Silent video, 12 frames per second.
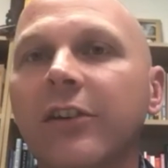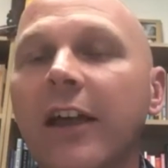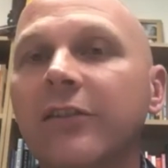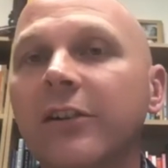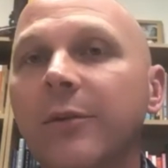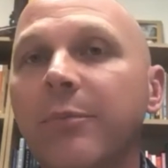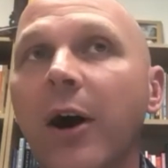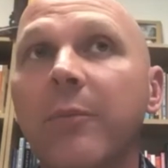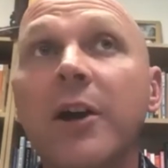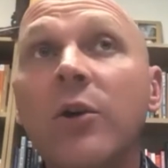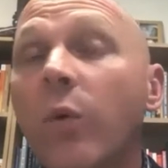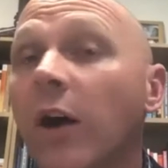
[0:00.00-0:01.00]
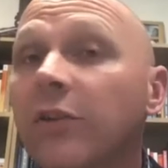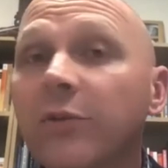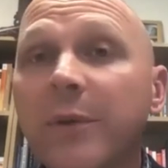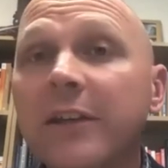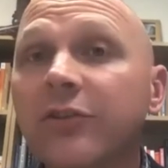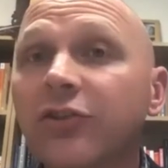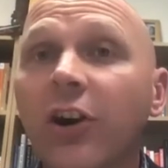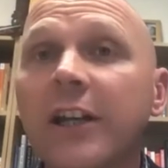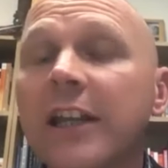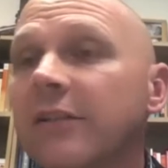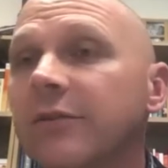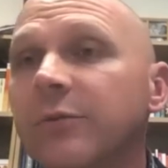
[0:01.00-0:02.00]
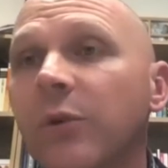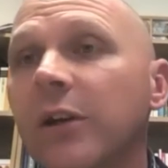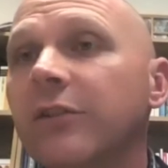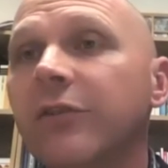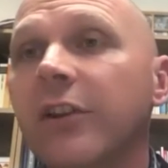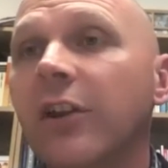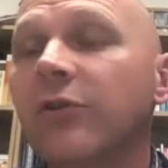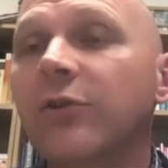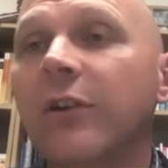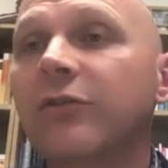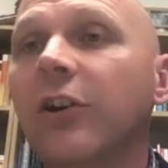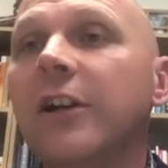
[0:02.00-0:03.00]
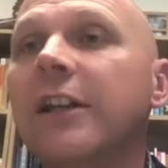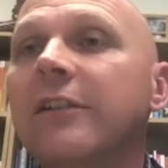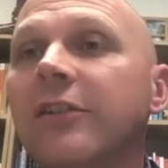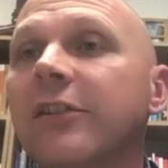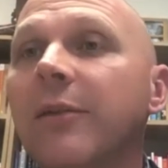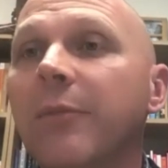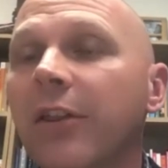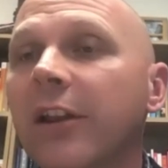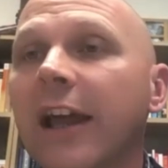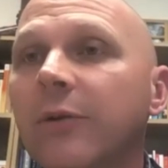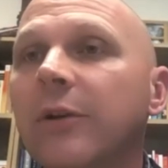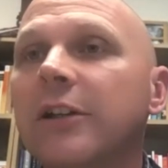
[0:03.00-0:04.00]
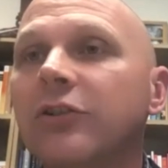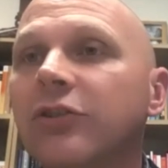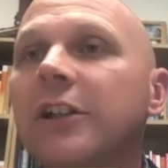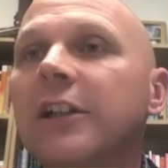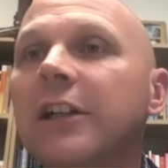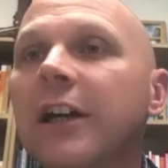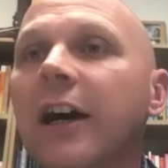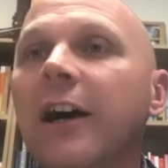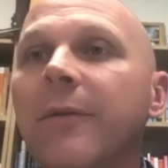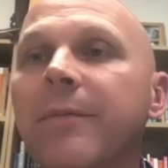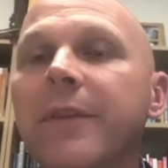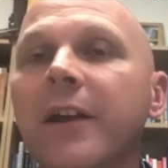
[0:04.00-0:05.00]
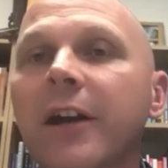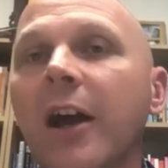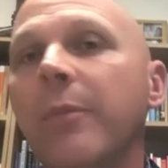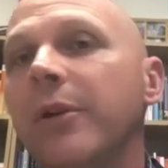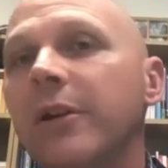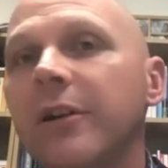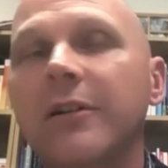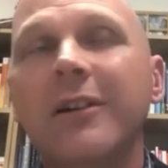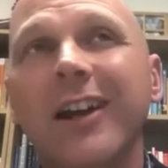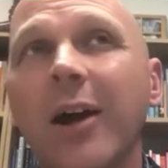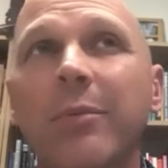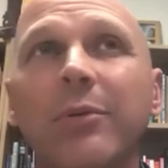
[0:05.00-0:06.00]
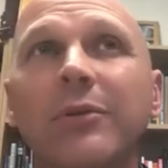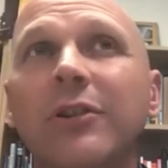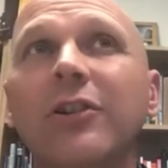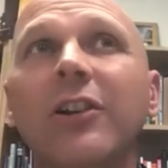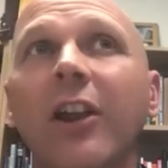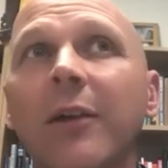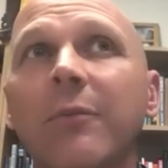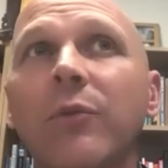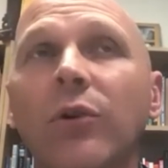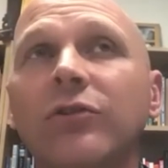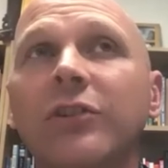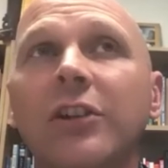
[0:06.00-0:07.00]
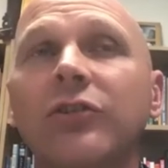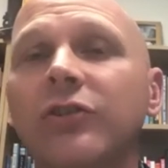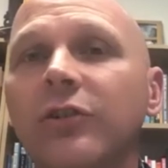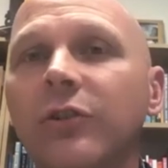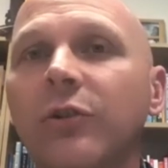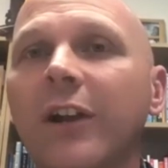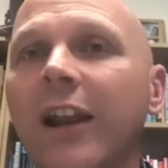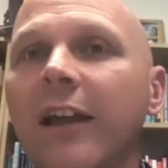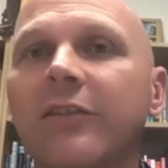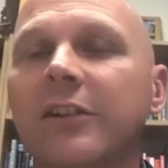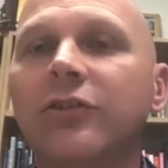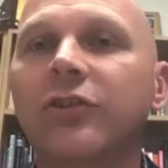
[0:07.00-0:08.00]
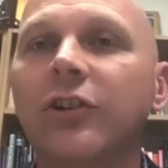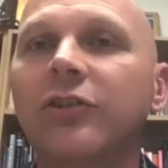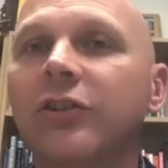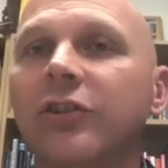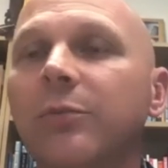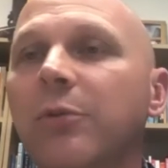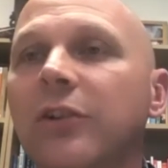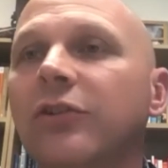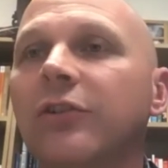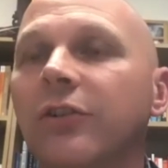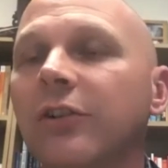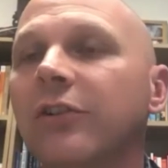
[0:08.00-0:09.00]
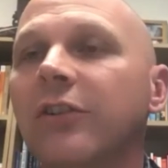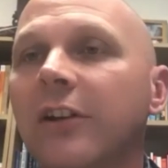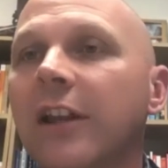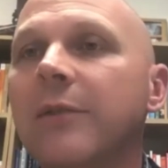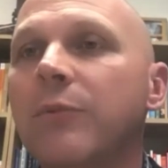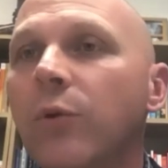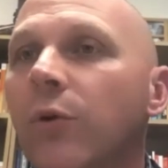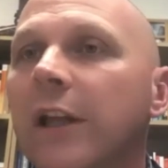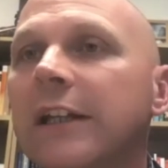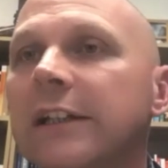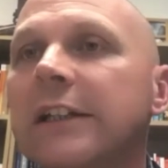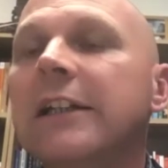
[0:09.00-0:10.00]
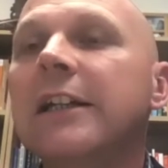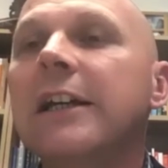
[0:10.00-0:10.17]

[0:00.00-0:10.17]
So that's in a pub. One speaks Chinese. One is for those who have Chinese as their mother language. A couple look like more traditional or classic church expressions on a Sunday morning.